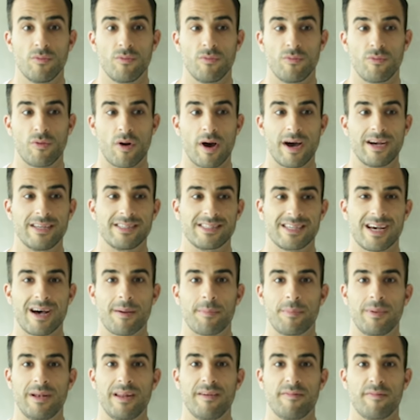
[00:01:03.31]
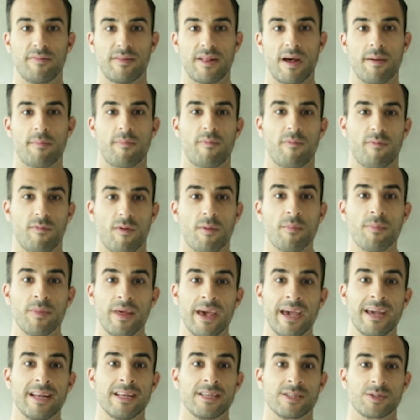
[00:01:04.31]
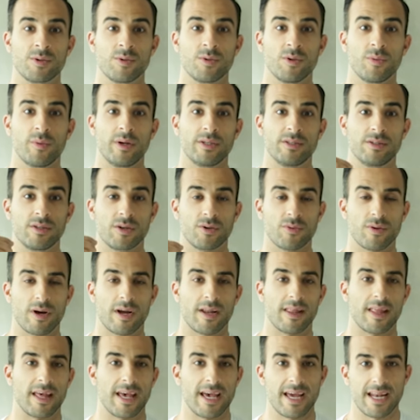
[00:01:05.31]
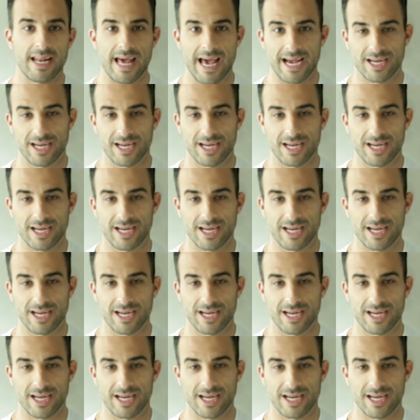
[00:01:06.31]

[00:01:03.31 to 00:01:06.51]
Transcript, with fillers: rise up, lift up from the anus all the way to the crown of the head,